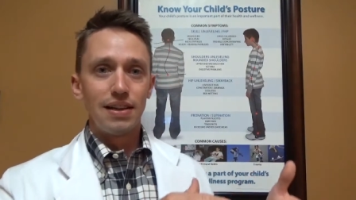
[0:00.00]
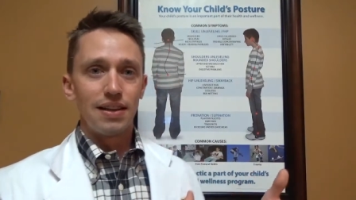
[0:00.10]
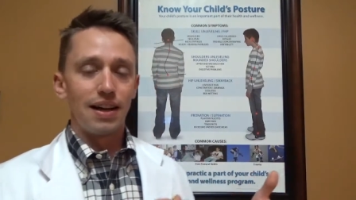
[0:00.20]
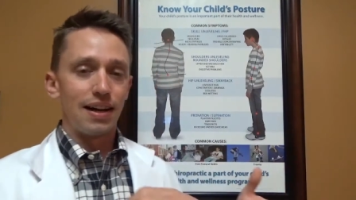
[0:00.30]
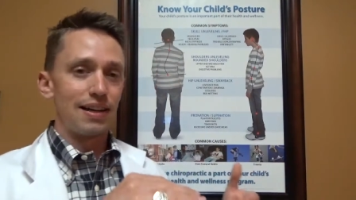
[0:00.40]

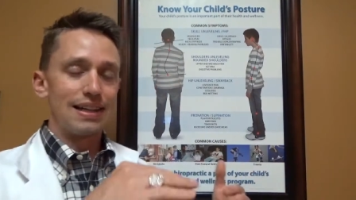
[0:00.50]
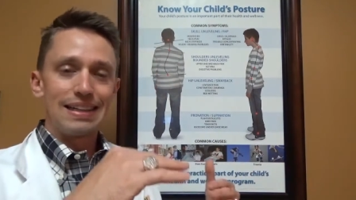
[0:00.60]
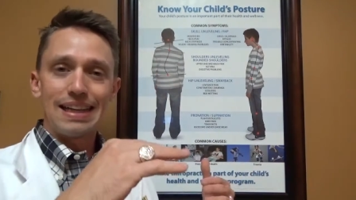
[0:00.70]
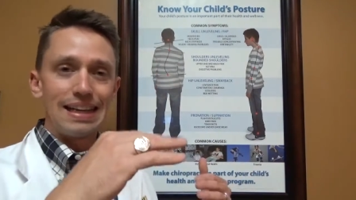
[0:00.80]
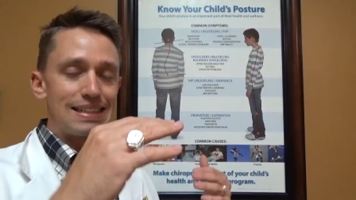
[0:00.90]

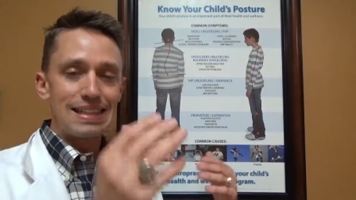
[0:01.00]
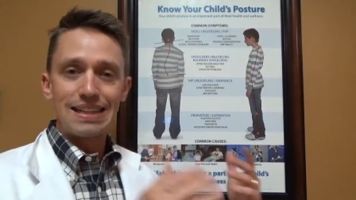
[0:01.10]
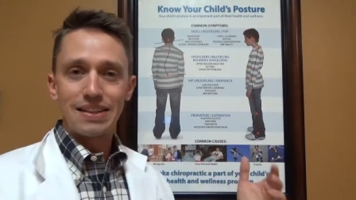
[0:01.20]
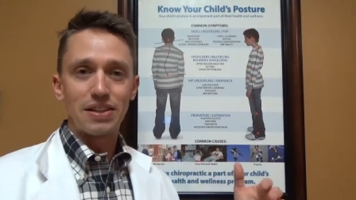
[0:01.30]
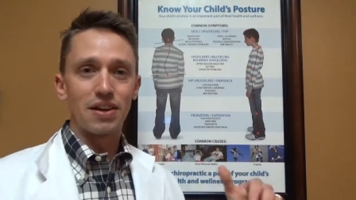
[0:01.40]
18
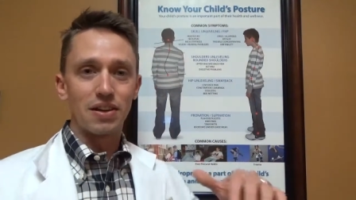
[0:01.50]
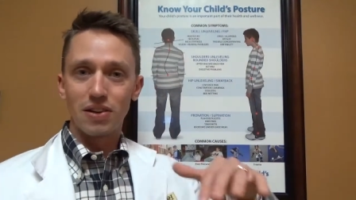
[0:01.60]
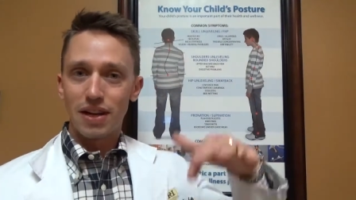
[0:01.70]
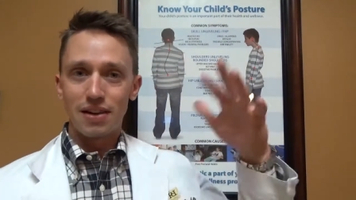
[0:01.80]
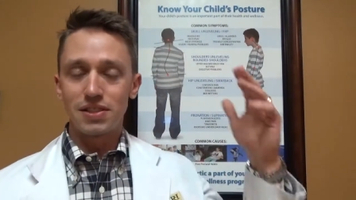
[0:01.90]
and younger,
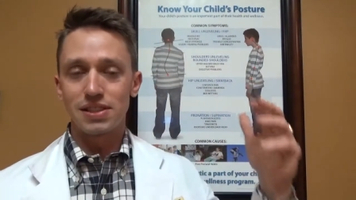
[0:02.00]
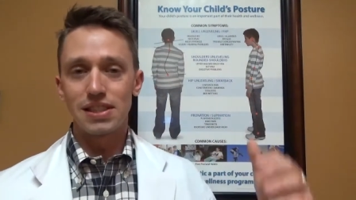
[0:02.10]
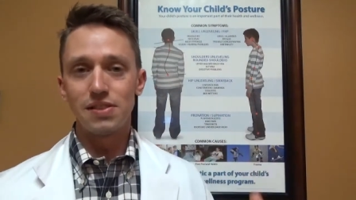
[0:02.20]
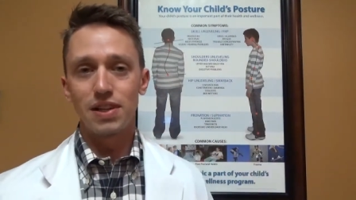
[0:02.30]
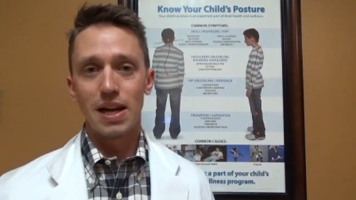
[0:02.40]
and obviously
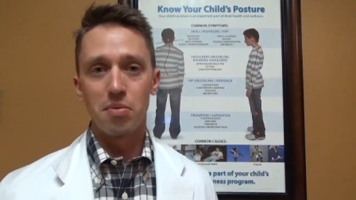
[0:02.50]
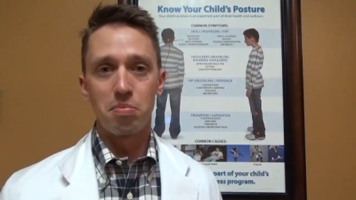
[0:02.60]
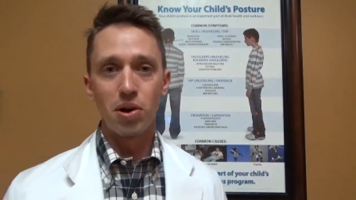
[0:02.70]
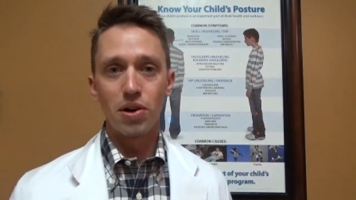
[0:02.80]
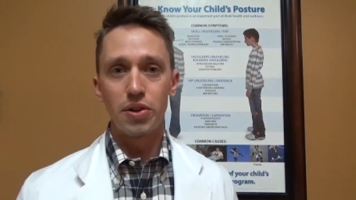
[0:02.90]
even at
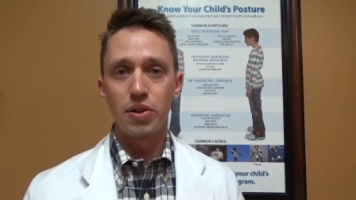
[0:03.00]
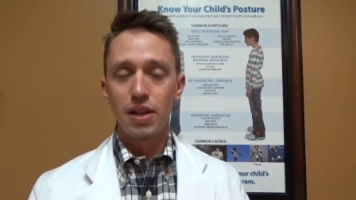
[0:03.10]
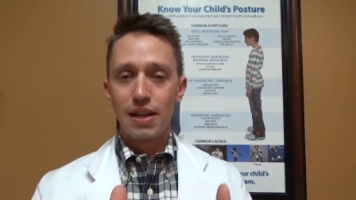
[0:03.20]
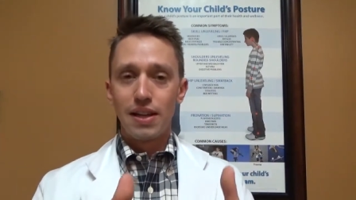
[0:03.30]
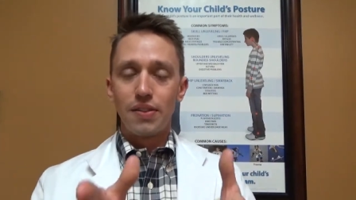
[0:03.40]
birth,
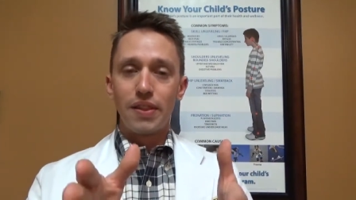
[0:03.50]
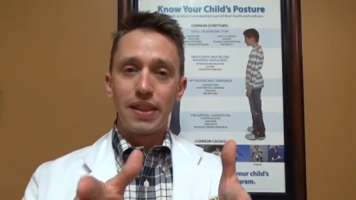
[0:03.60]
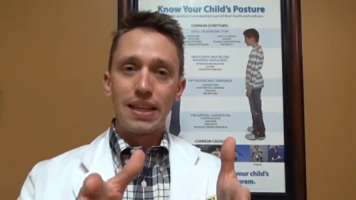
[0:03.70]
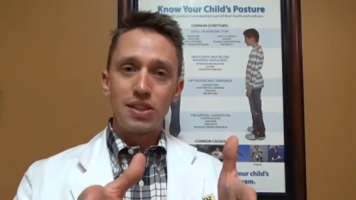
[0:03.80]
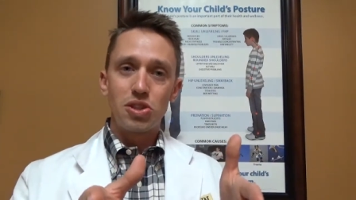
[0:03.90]

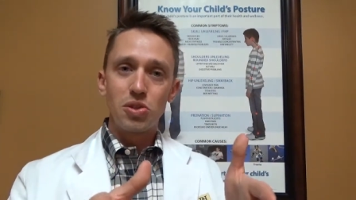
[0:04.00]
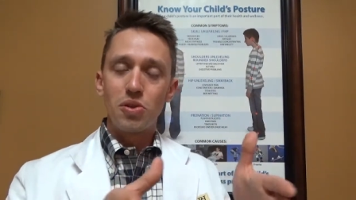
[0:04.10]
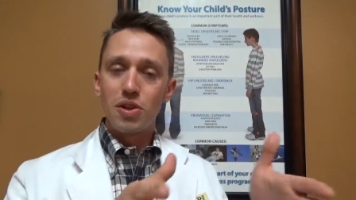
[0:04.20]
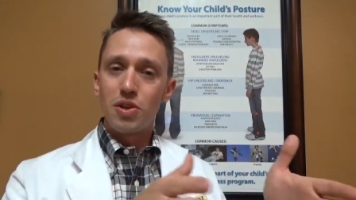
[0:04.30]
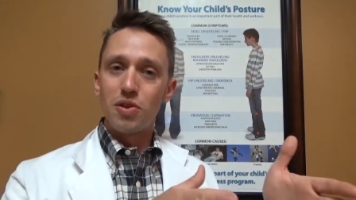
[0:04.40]
the
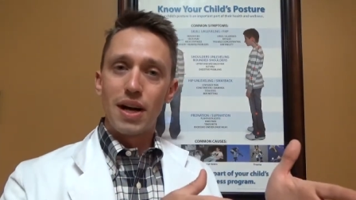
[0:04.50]
sooner you